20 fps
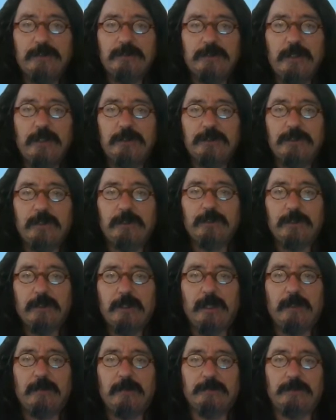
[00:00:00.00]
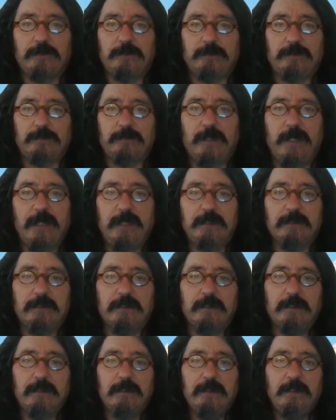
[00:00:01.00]
judge other cultures, right?
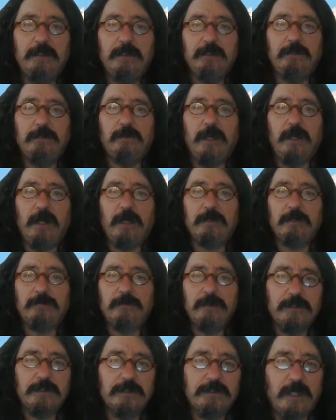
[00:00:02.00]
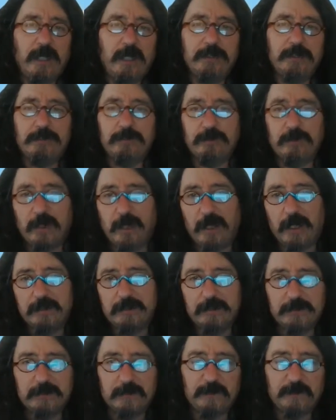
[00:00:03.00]
You can't criticize, you can't
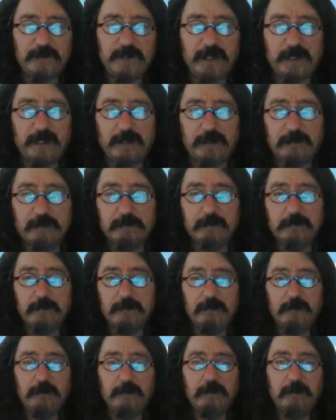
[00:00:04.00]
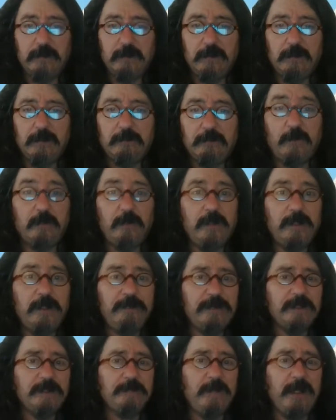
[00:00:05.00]
interfere. But what if
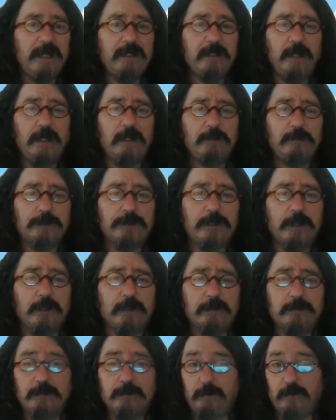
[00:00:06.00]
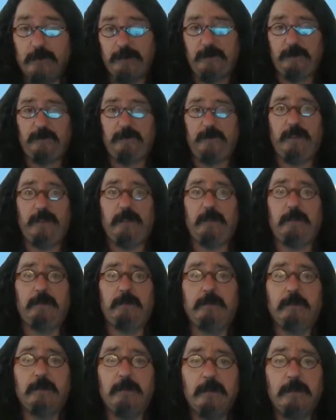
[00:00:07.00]
it's my culture to interfere?
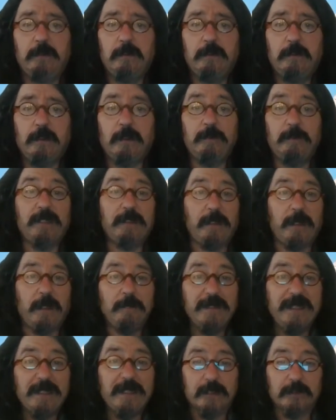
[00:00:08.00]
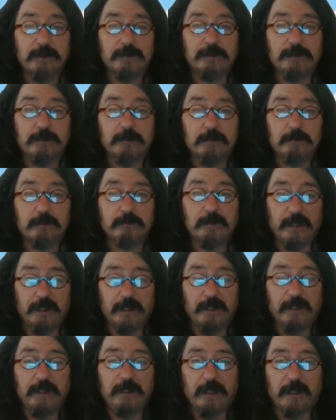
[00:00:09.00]
I mean, I'm English,
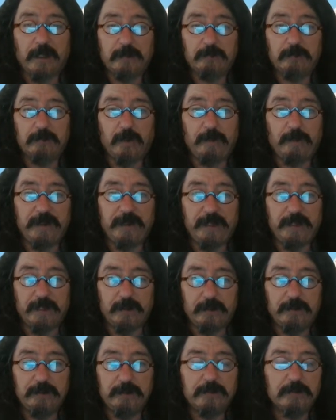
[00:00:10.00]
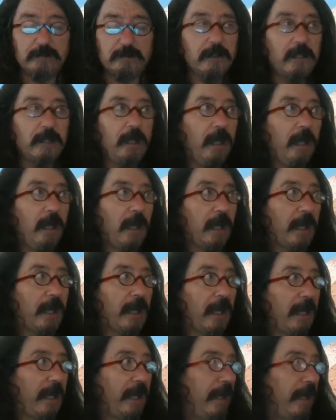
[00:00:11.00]
really. I grew up in England,
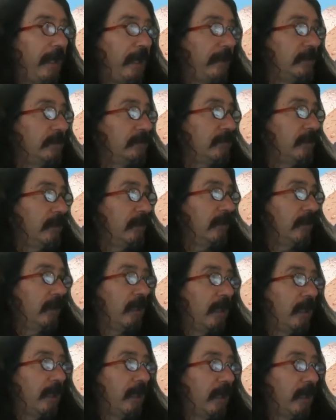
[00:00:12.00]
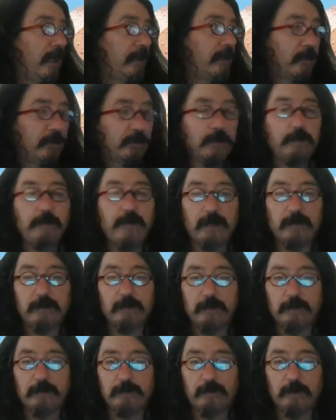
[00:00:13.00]
and I don't know
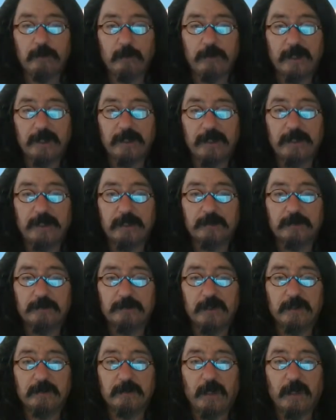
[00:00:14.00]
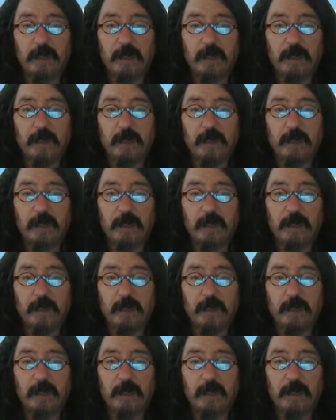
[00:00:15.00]
about, about English, but